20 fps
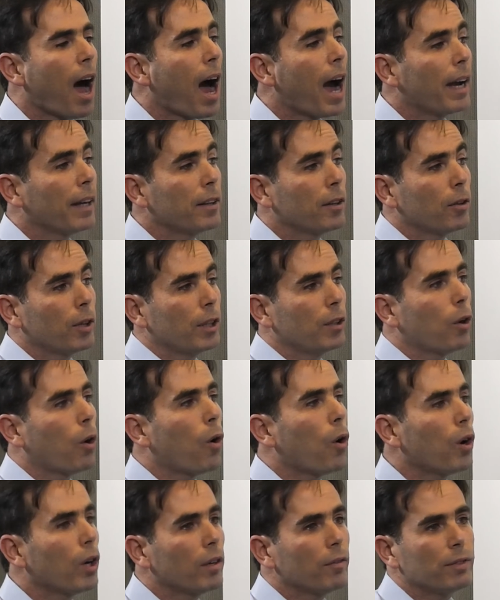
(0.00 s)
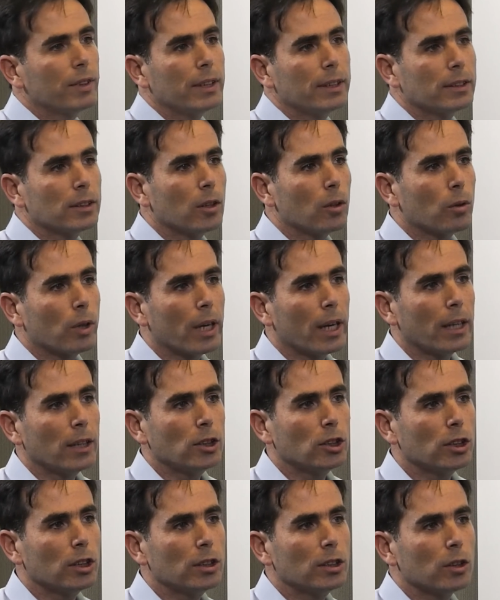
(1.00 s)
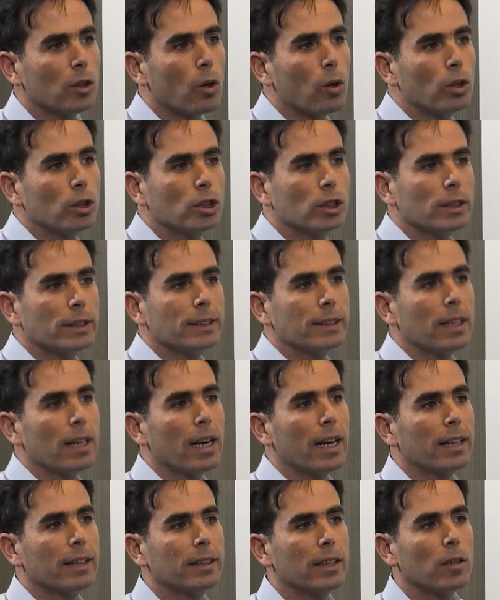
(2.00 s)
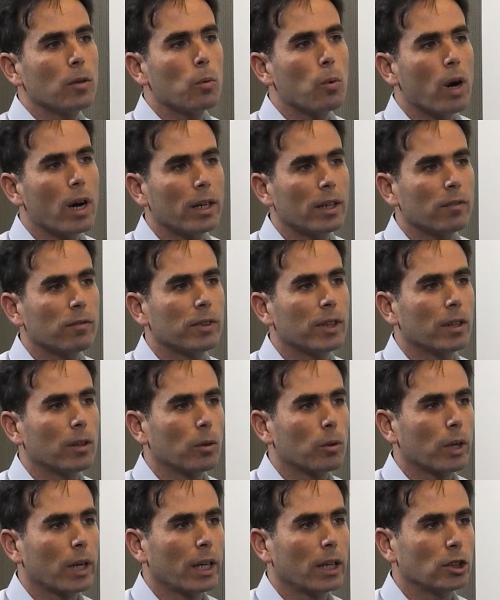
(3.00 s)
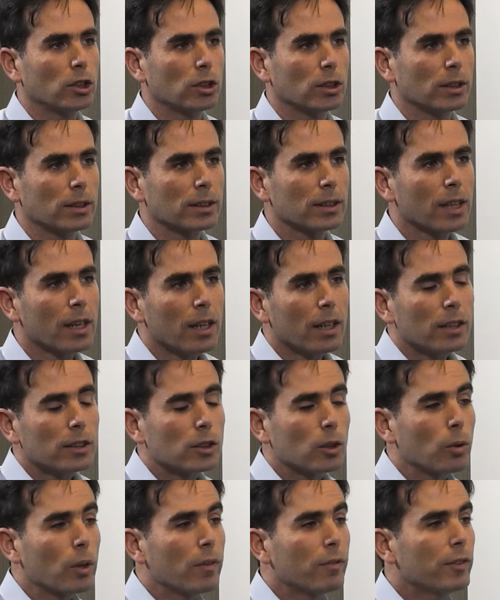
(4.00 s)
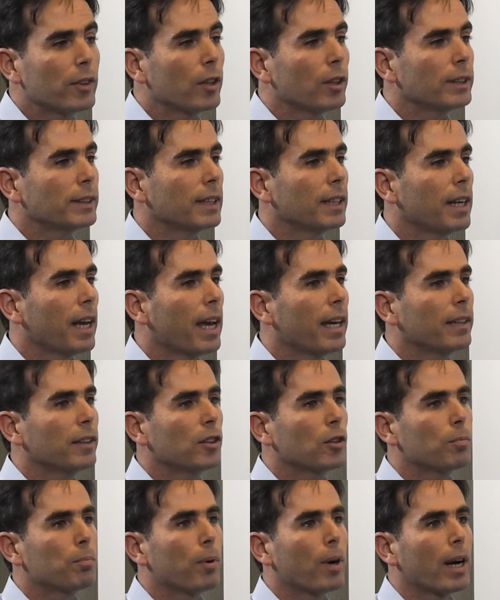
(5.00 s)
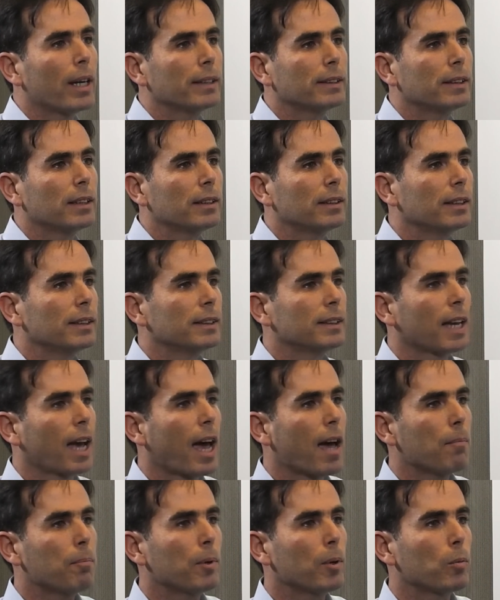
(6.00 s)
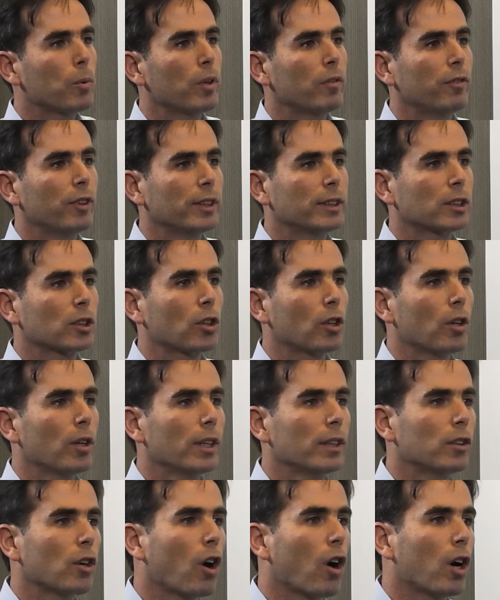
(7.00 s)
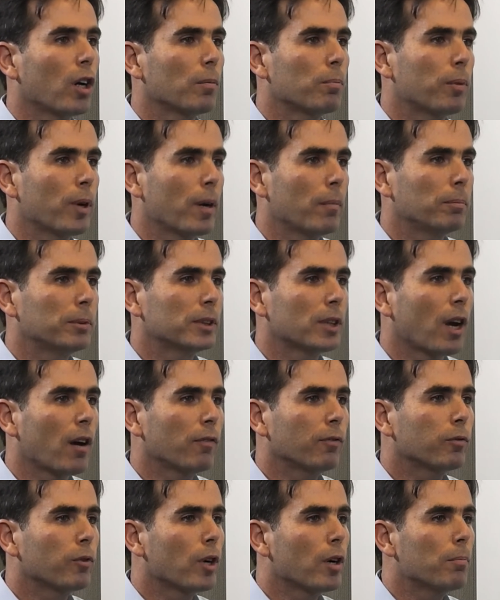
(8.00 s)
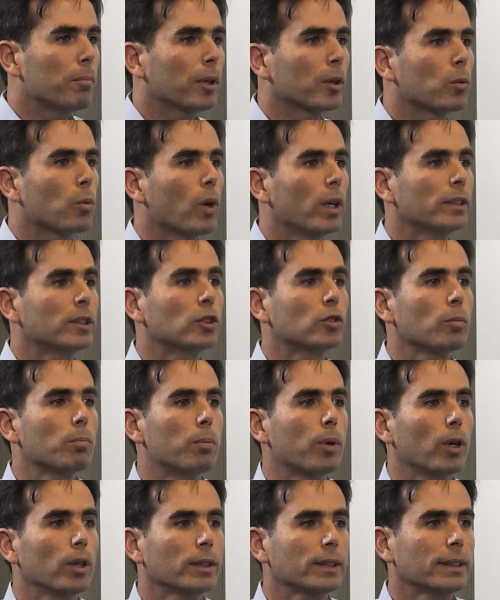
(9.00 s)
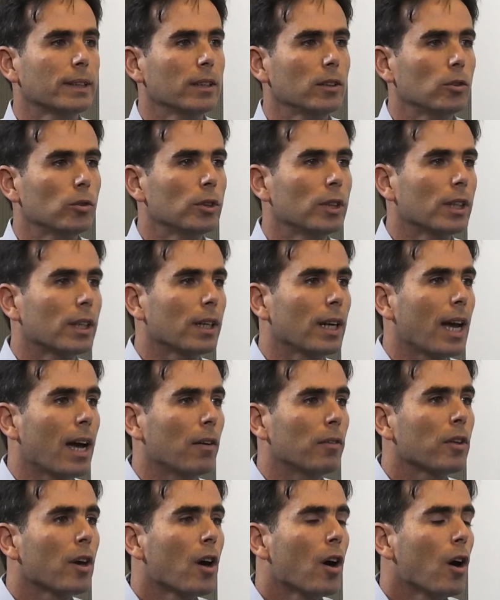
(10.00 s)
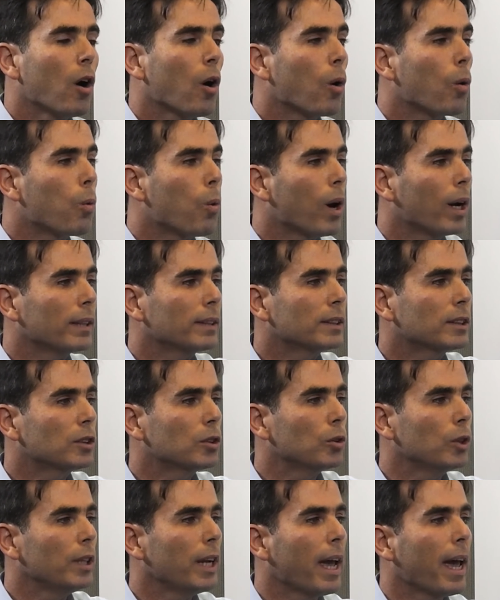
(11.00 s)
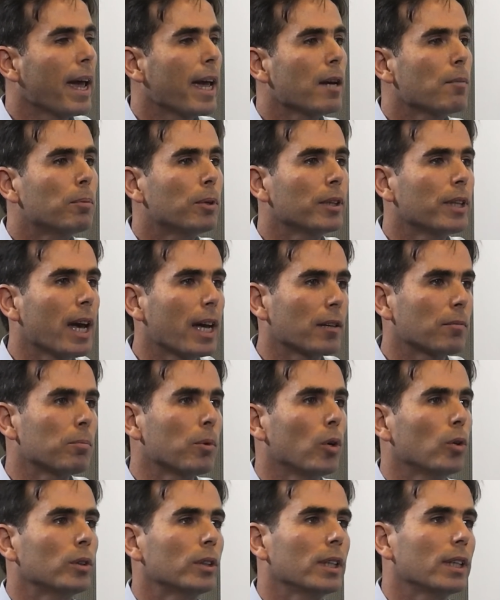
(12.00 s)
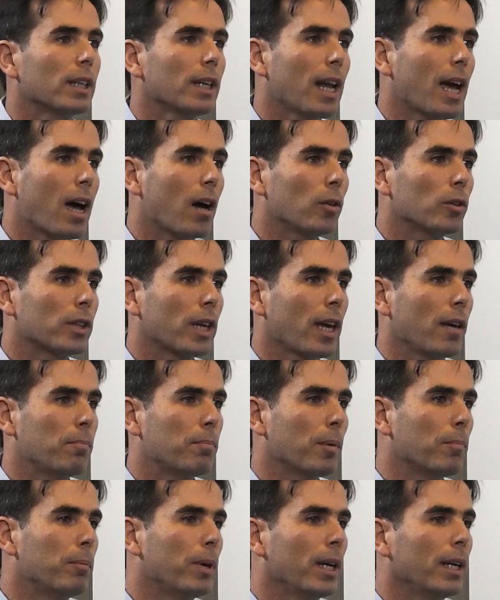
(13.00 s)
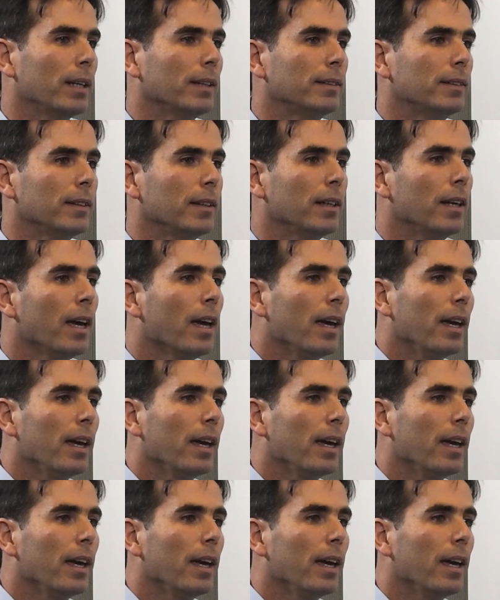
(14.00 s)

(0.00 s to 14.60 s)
either in all of these locations or just selecting one of the locations. So if there's an enterprise that is happy with its current on-prem software but wants to burst into the cloud or wants to enable that multi-cloud capability,